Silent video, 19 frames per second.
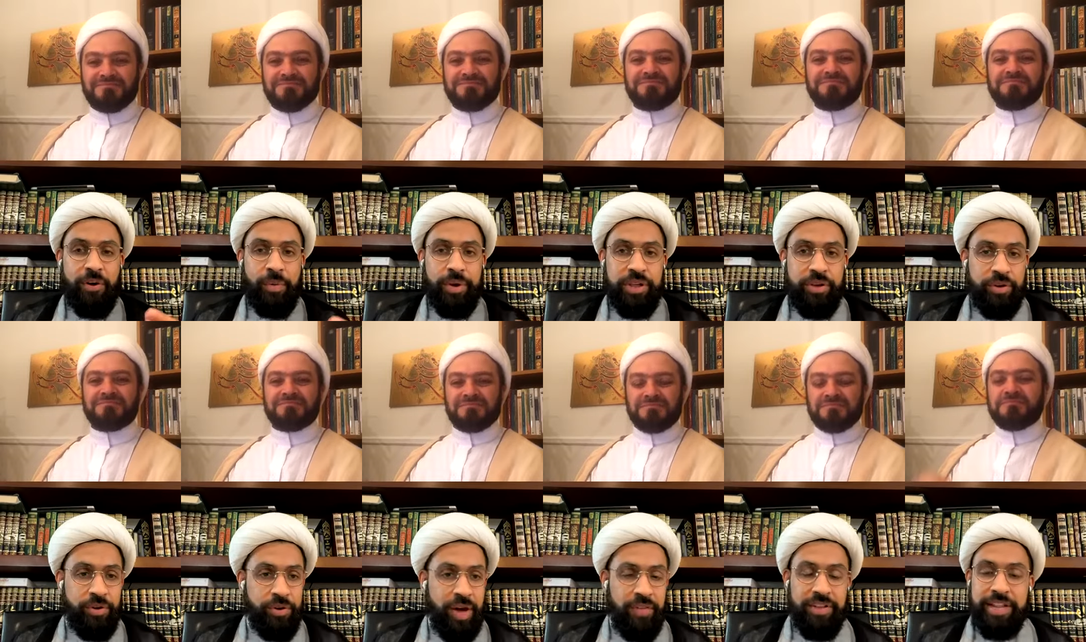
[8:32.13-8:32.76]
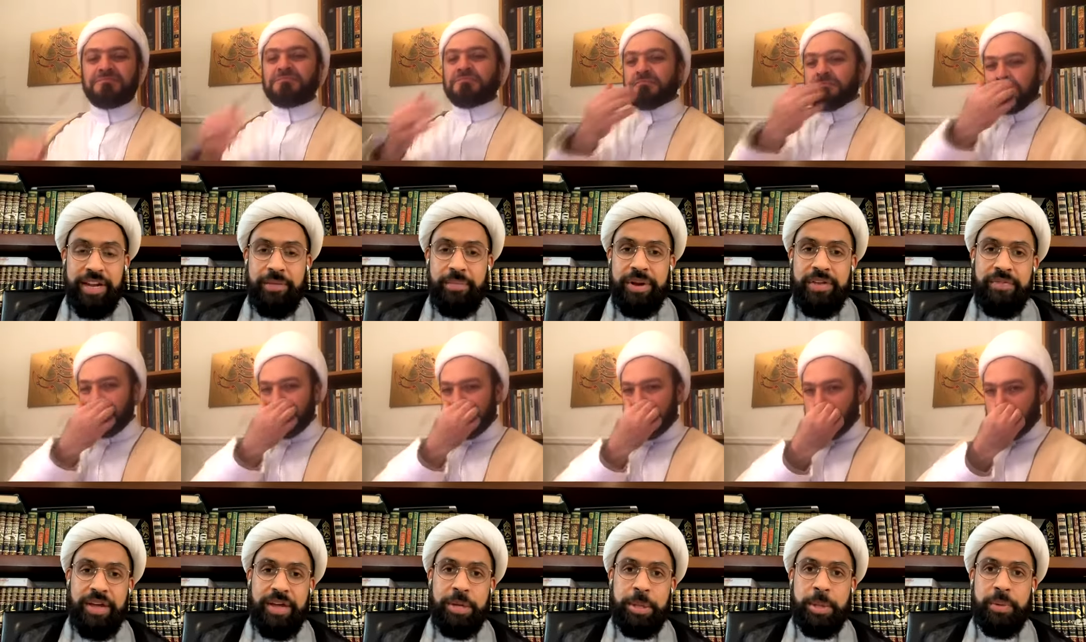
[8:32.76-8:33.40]
Speaker 1: when you know, have a little bit
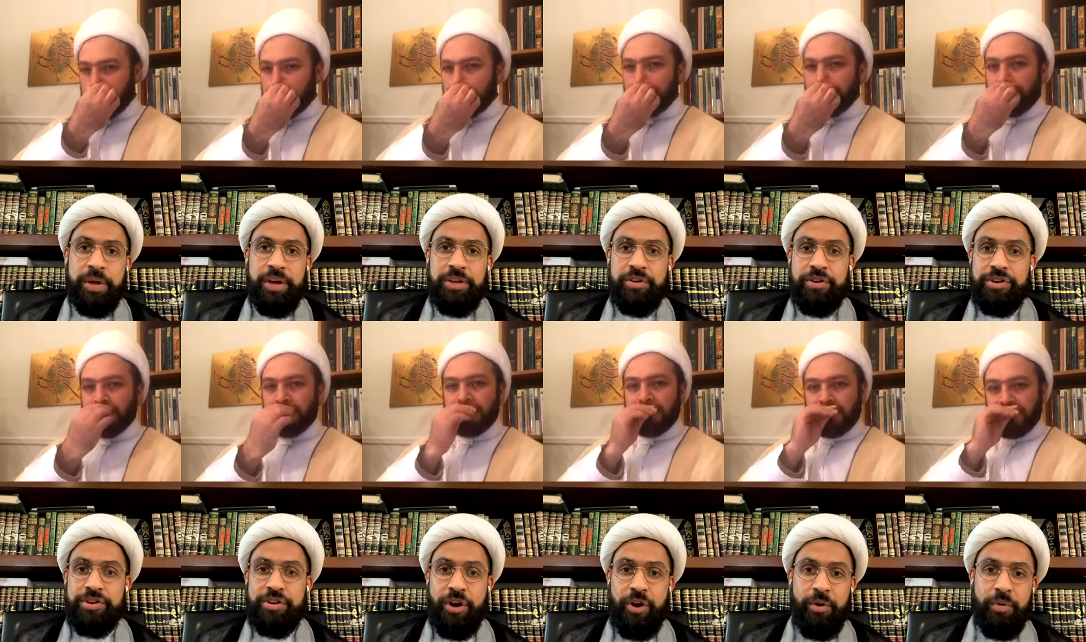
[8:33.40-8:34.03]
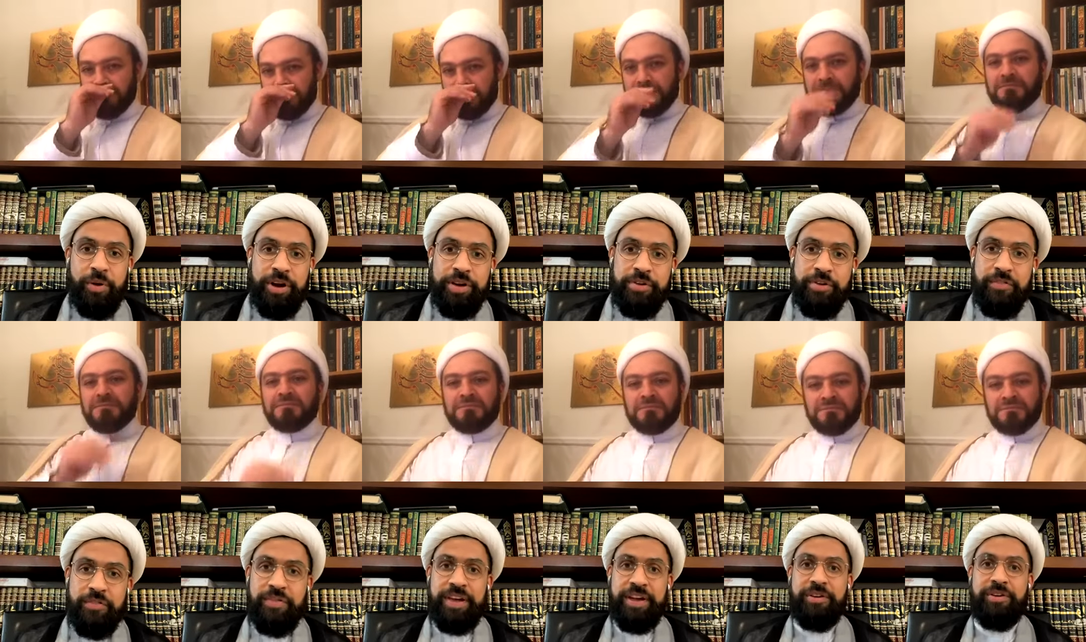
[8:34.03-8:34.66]
of injury on your toe or on
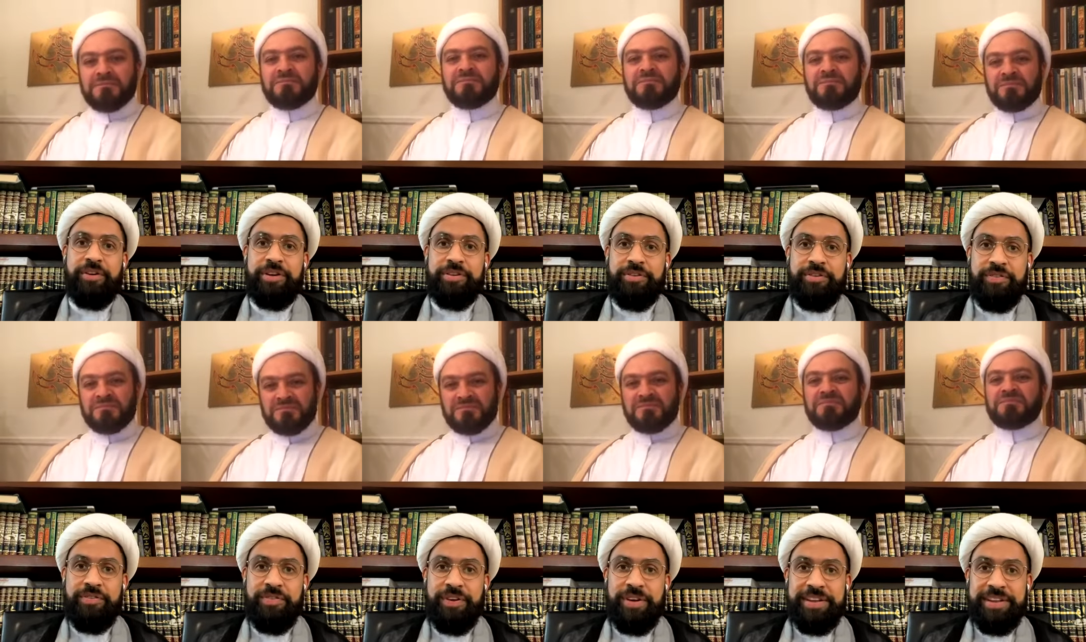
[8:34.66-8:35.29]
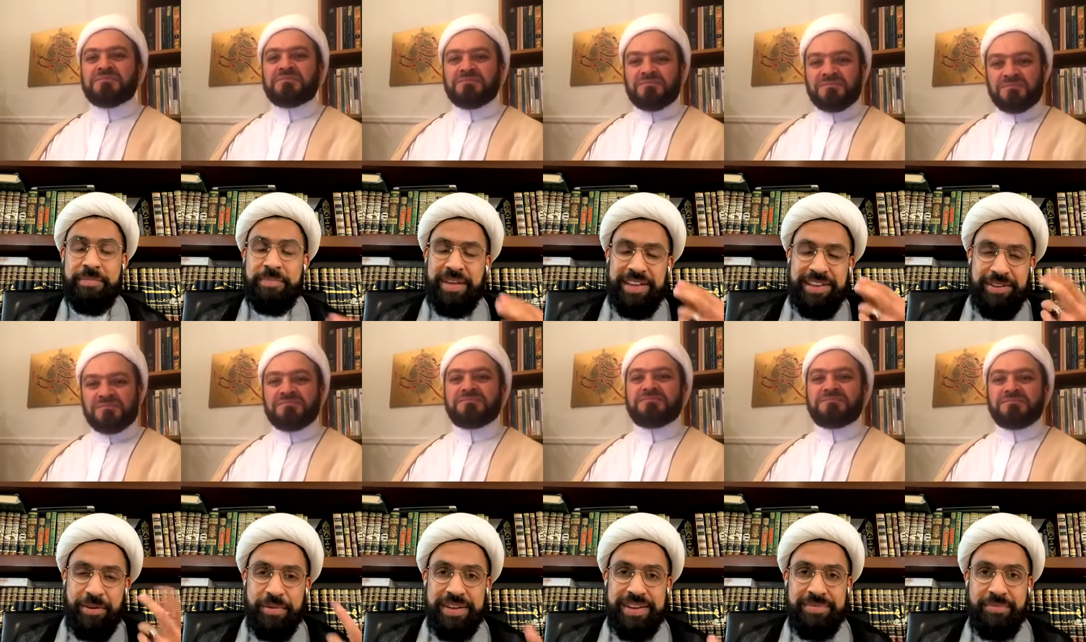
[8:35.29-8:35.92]
your finger, or on your foot, something
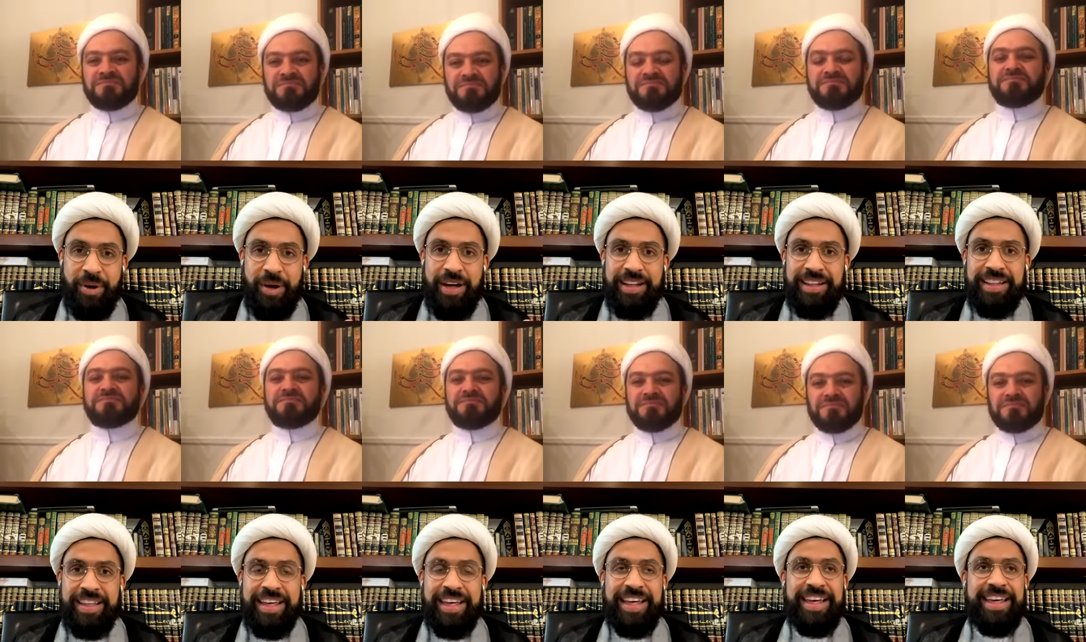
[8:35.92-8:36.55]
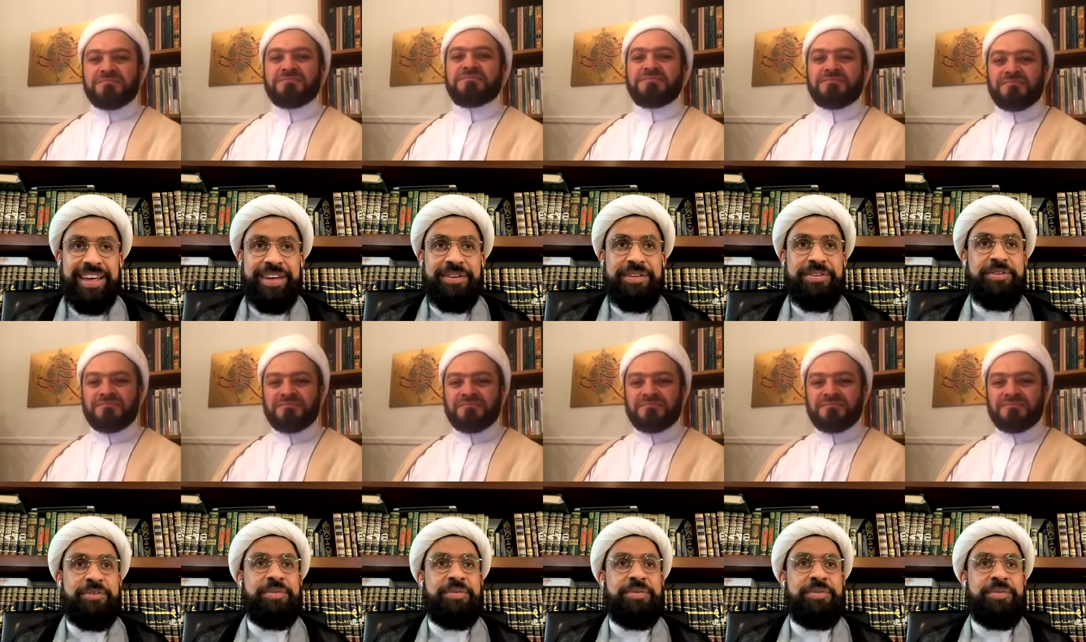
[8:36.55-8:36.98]
so small, mm-hmm. and then you